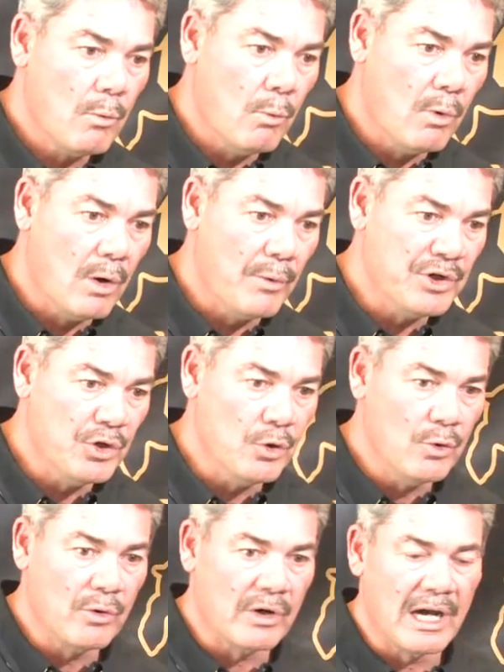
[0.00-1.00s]
what we
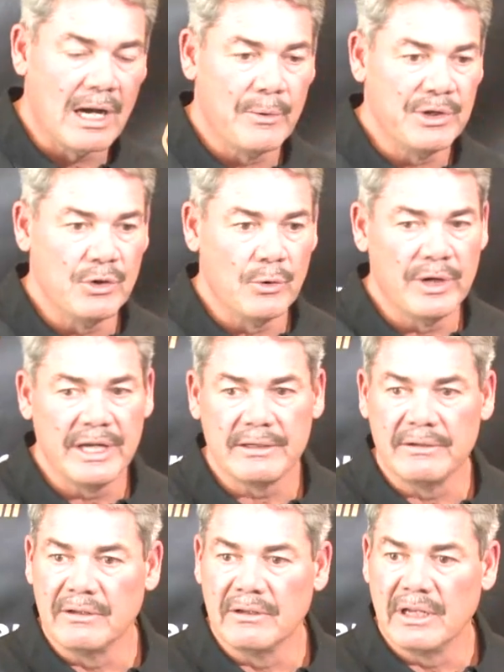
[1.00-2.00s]
do or how we do it,
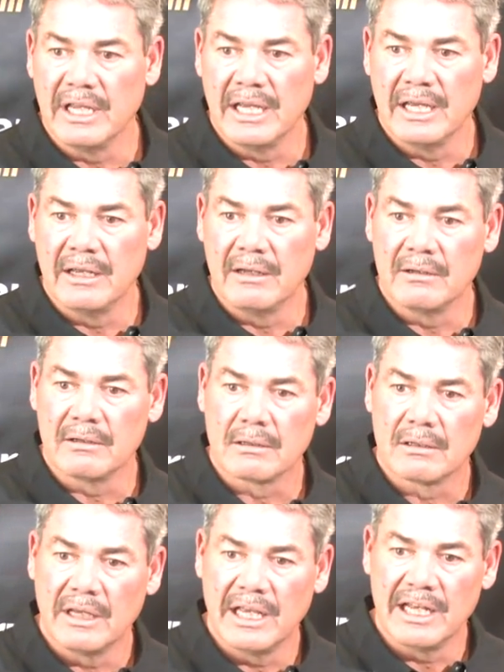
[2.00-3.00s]
and
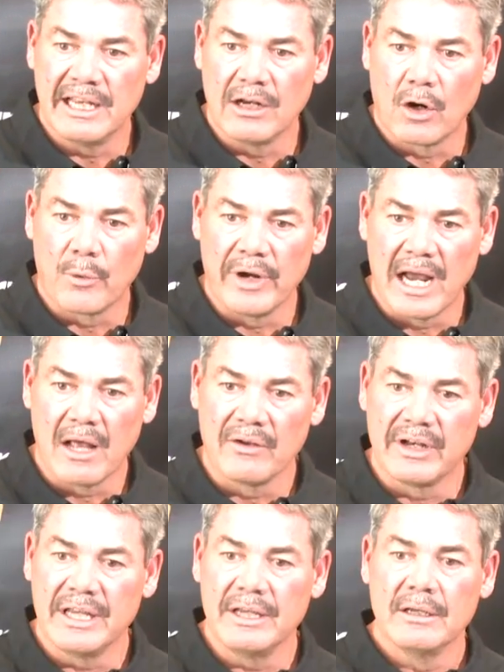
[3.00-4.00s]
in our
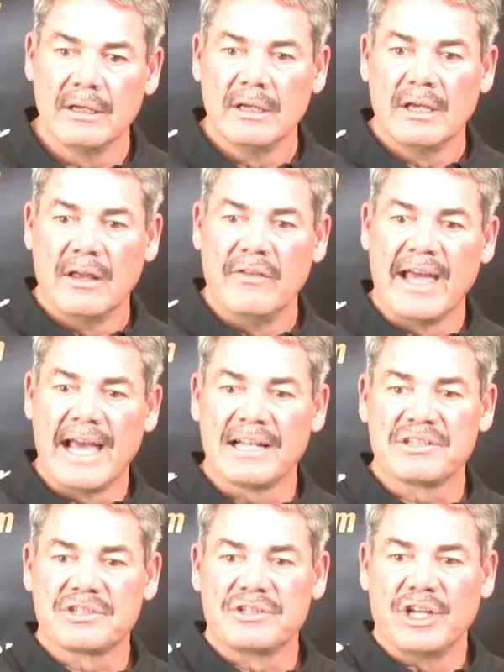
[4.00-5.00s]
reality,
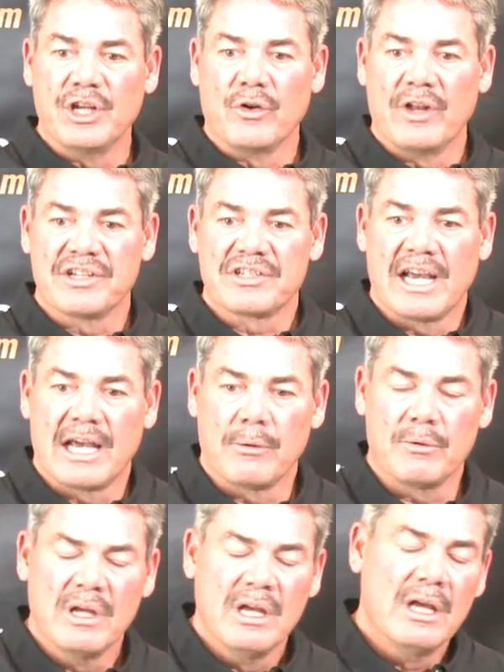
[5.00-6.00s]
that's, you know, that's kind
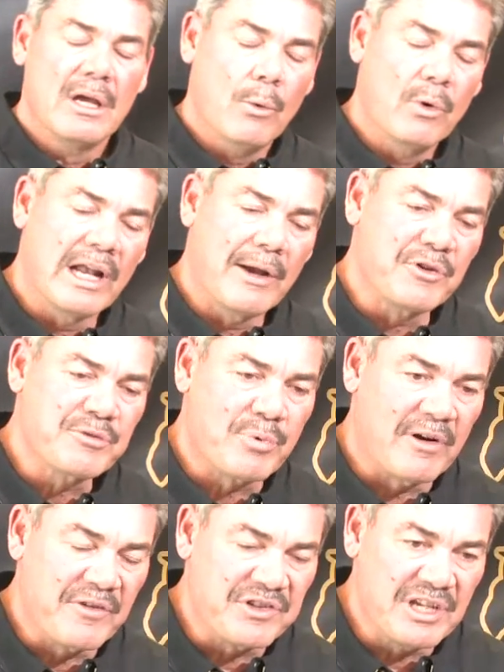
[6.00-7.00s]
of what I was
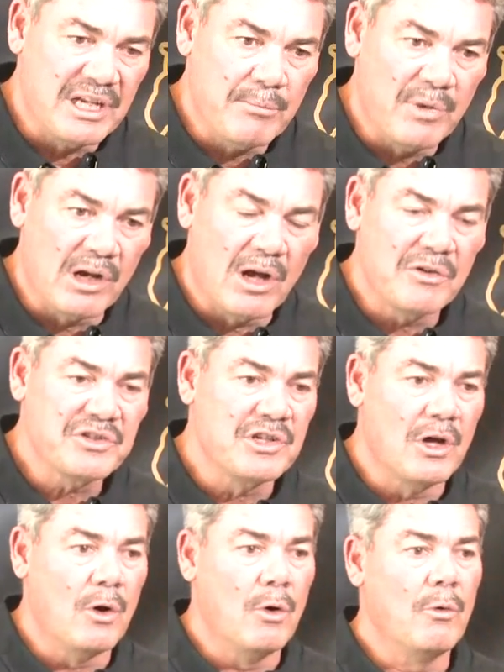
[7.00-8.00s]
prefacing. But
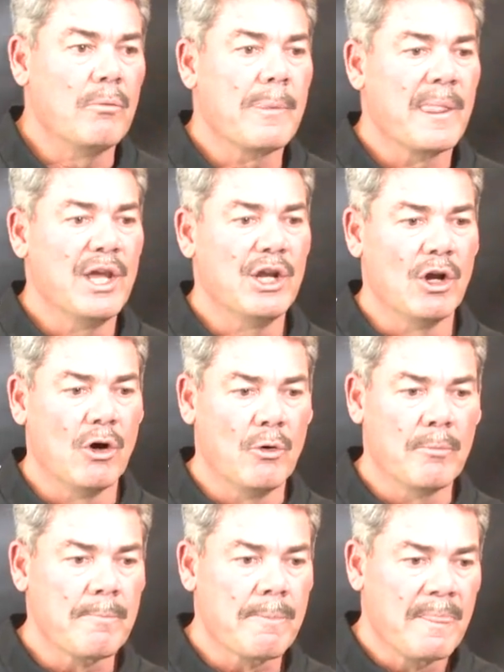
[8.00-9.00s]
also, you
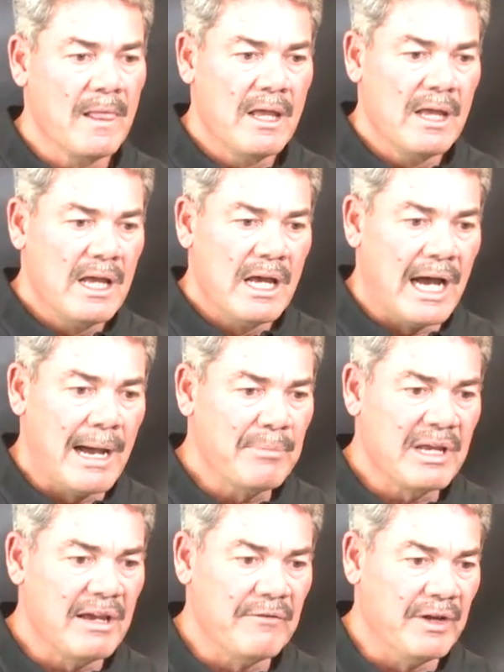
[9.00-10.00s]
know, I'm
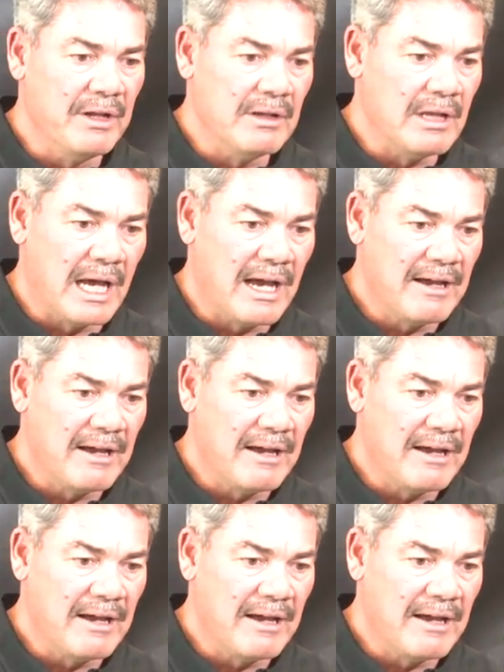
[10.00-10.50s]
giving